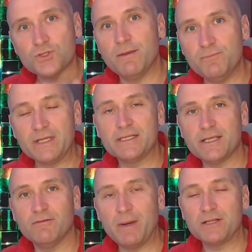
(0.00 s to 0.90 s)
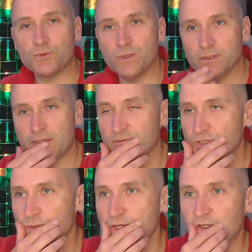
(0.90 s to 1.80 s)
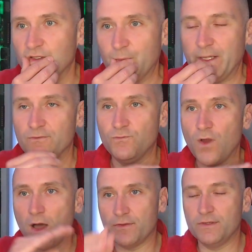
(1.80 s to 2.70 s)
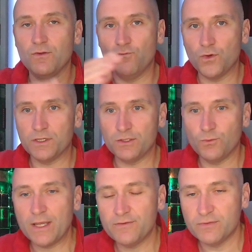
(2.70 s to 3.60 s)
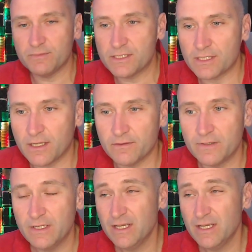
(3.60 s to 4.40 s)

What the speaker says: bring yourself back to down to earth a little bit, and rather than running away from yourself.